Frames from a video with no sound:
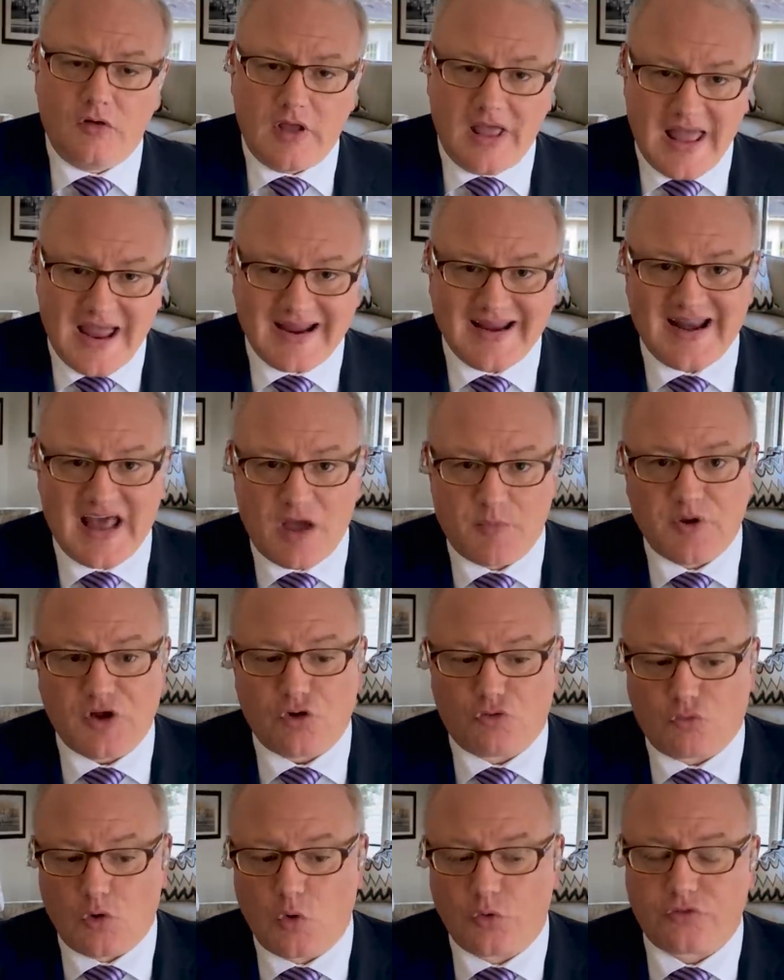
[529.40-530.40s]
economic
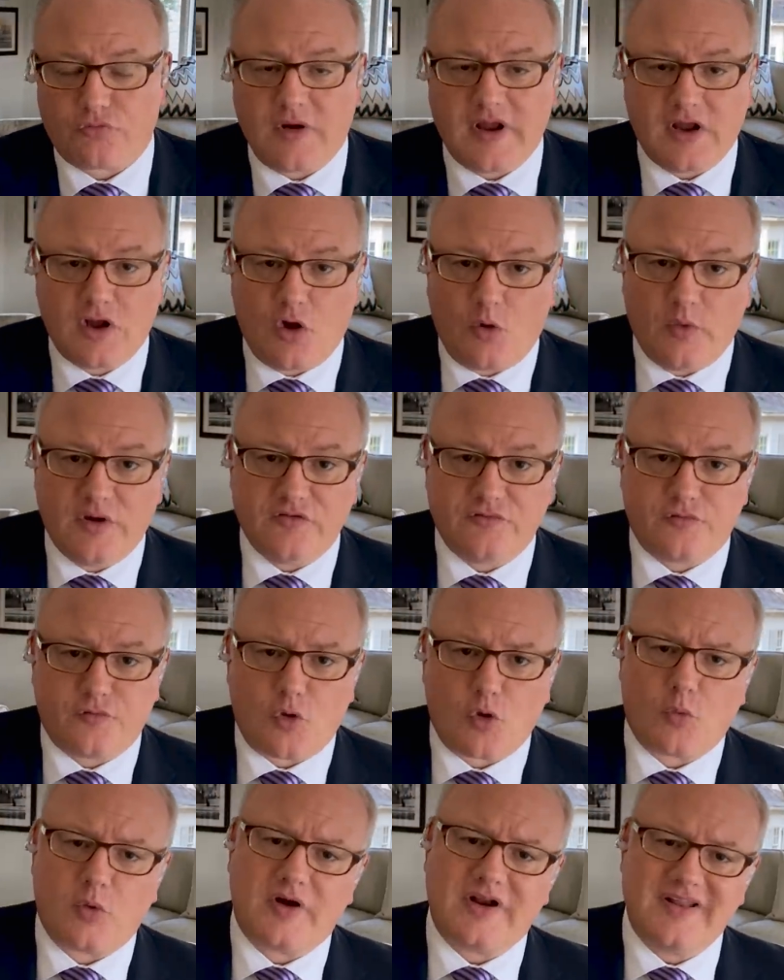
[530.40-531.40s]
growth rate going
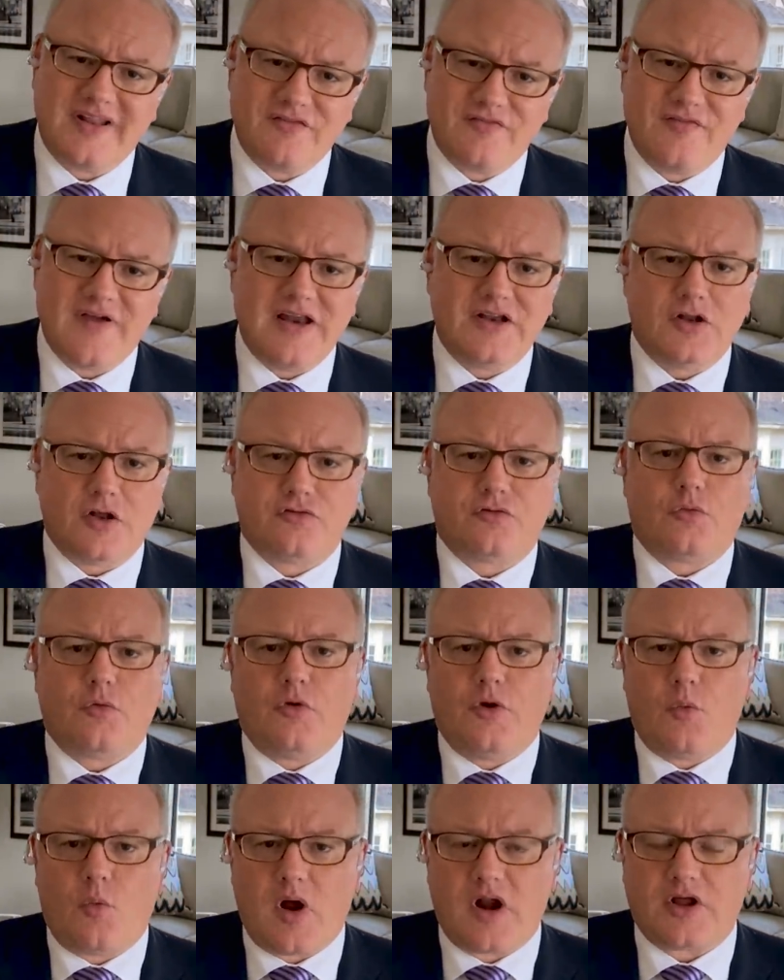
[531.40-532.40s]
forward. And the Fed doesn't
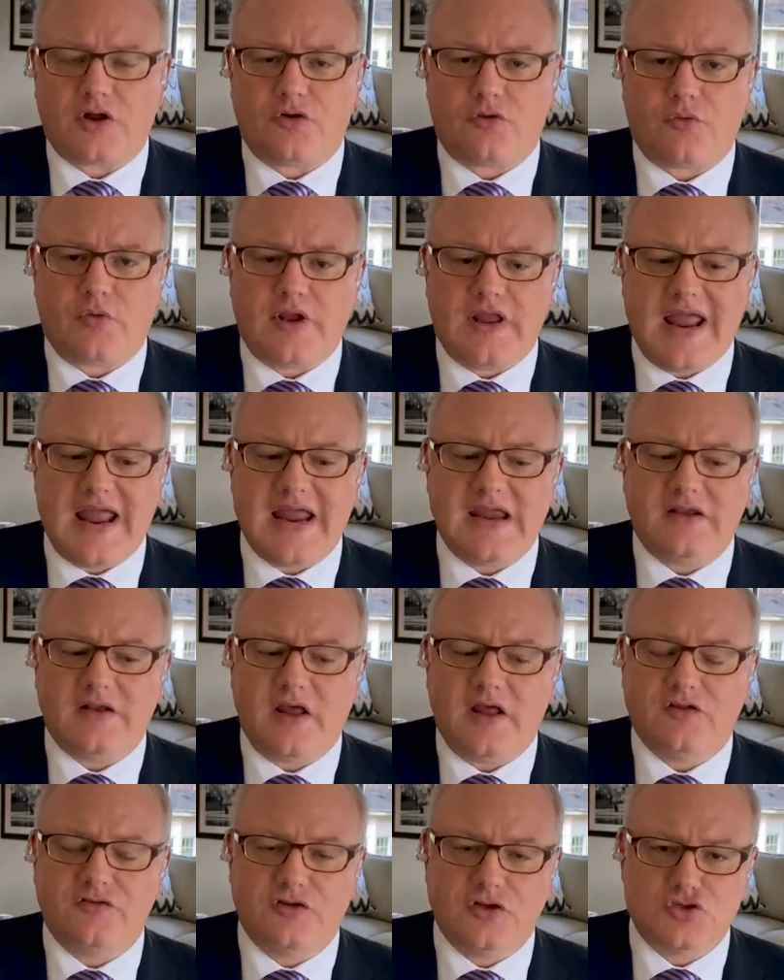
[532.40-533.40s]
really want to create
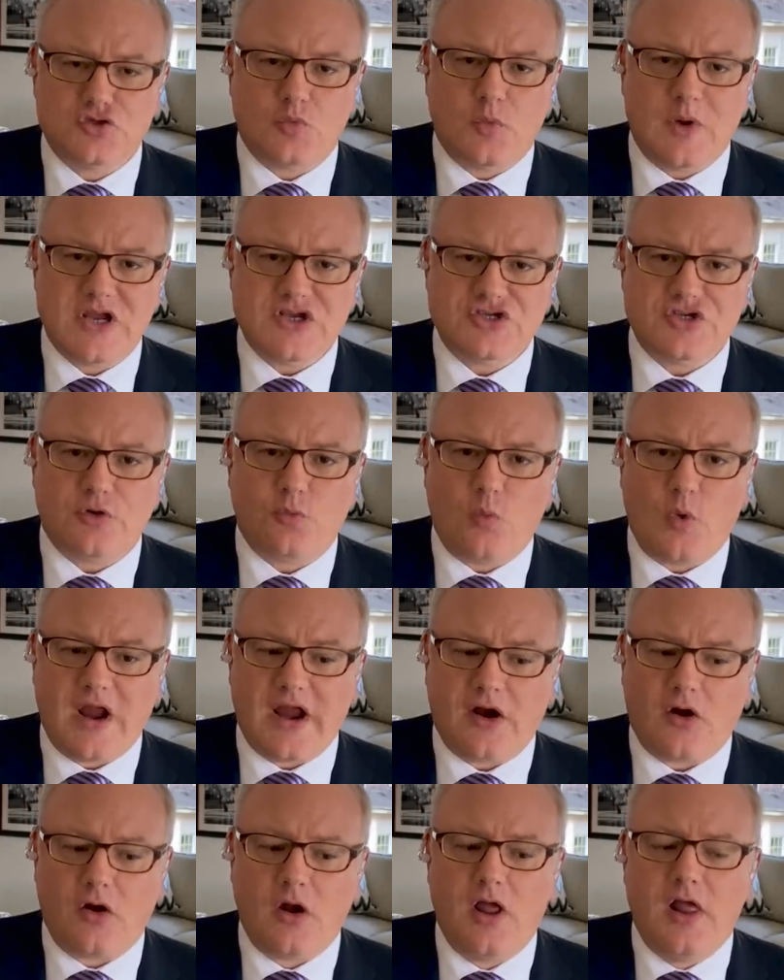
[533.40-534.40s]
a situation
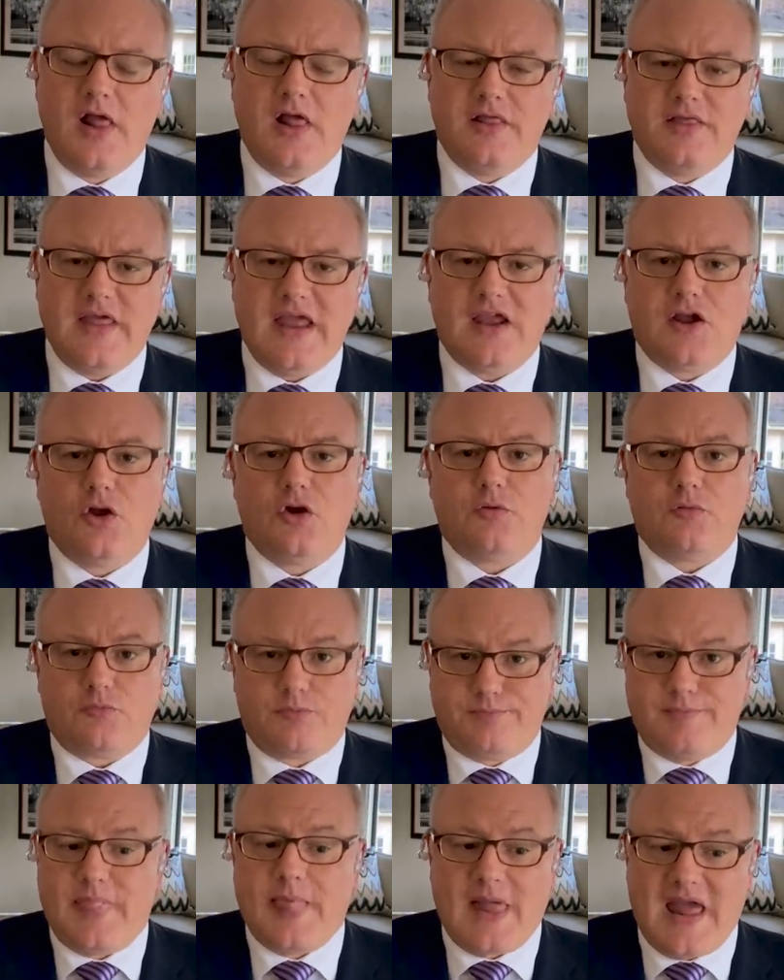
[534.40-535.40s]
where they could
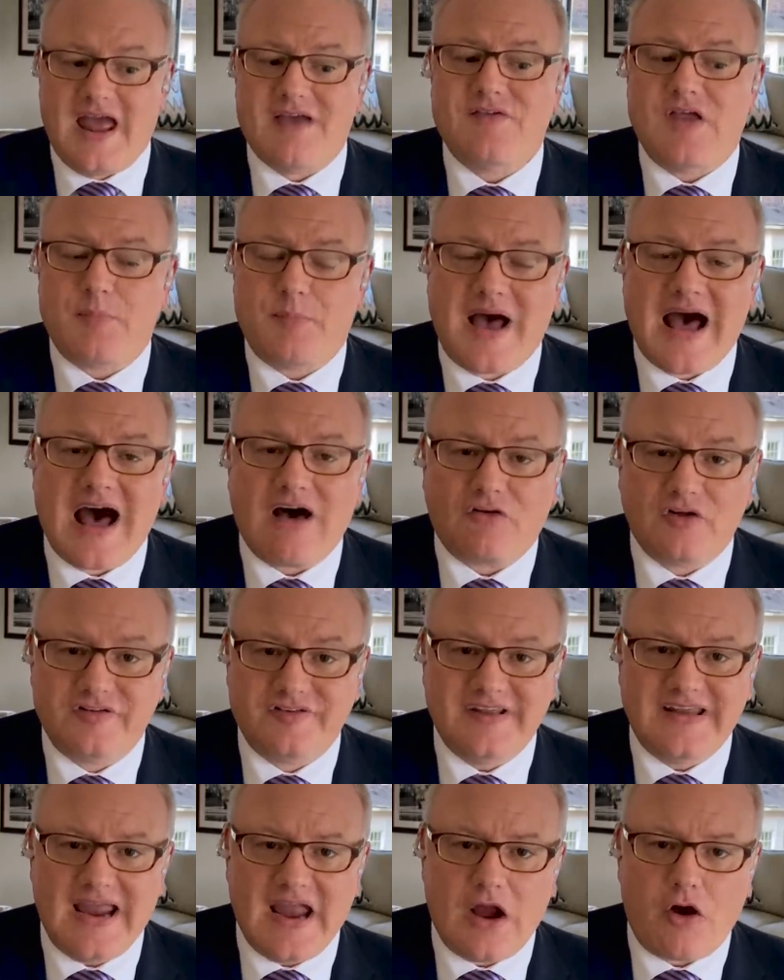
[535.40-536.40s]
have a
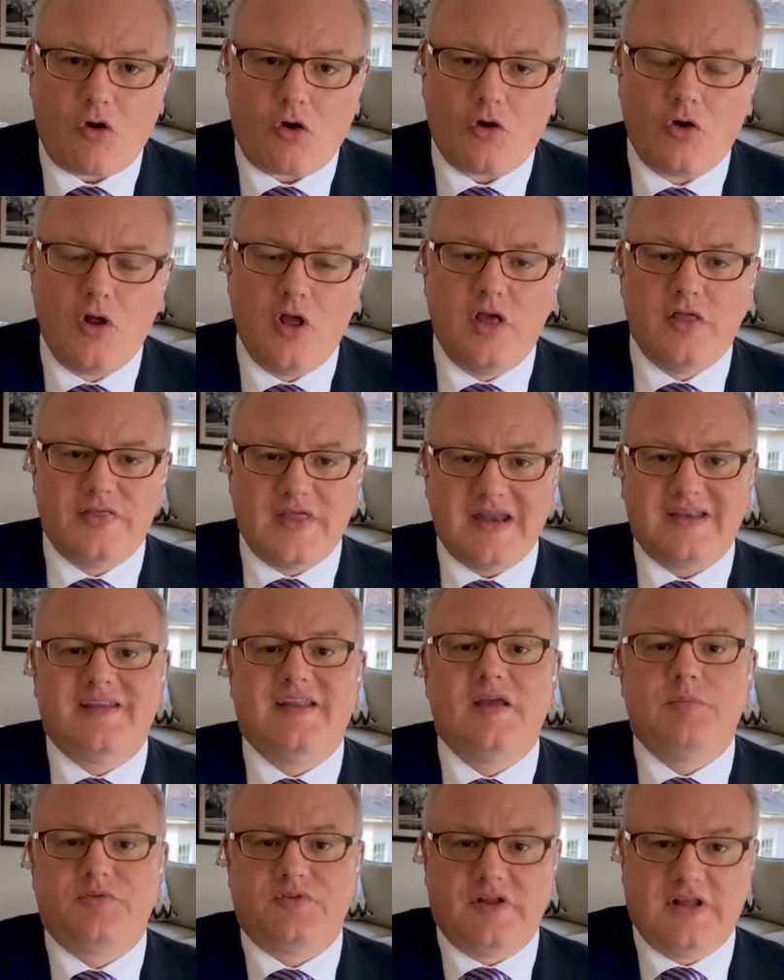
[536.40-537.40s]
policy error that
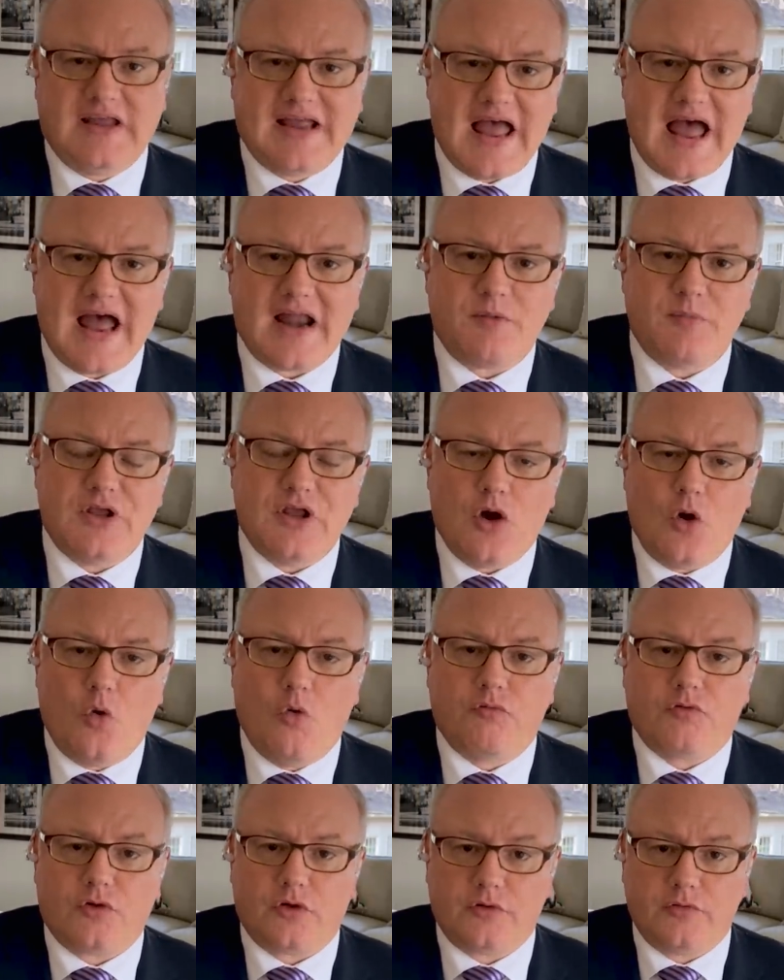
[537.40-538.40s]
tips the economy
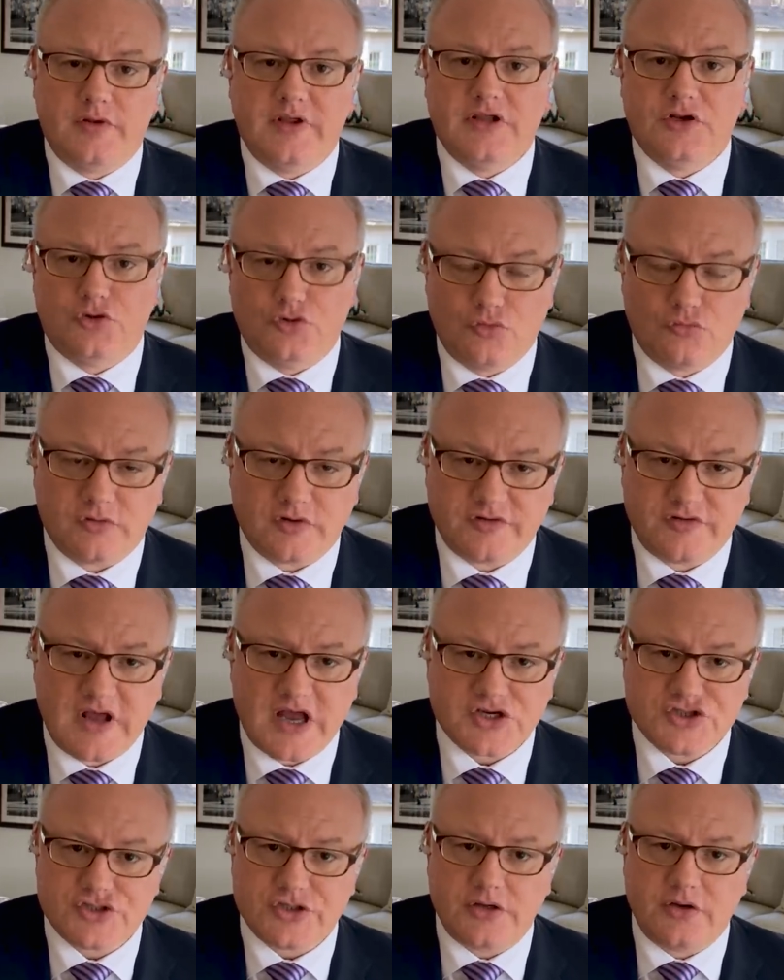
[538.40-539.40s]
over into
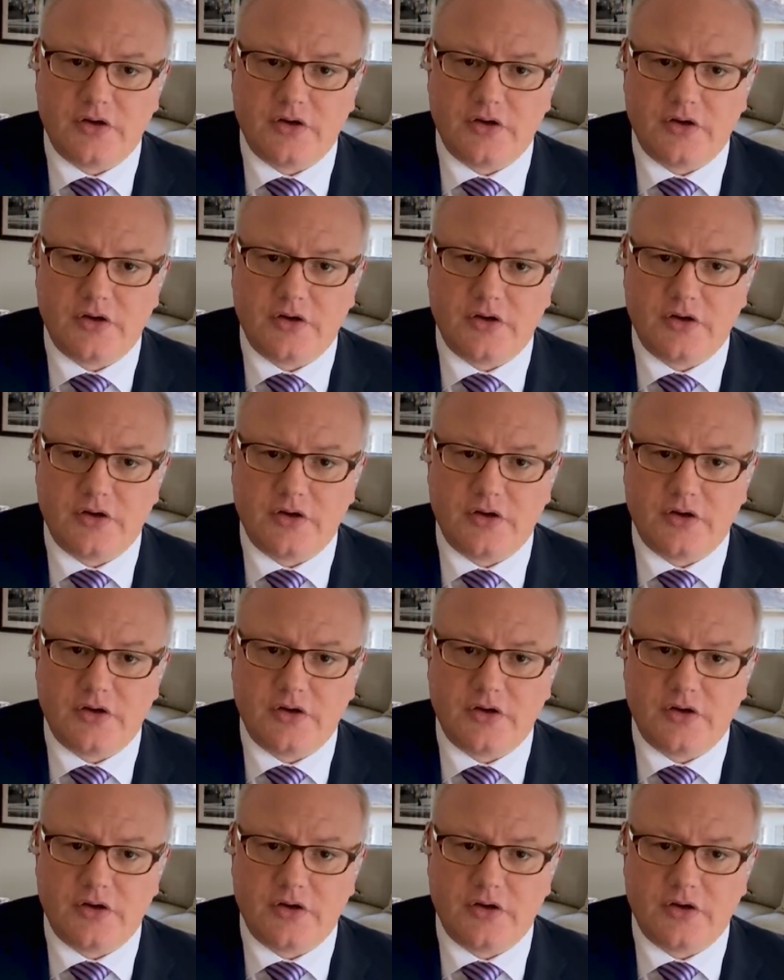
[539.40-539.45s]
recession.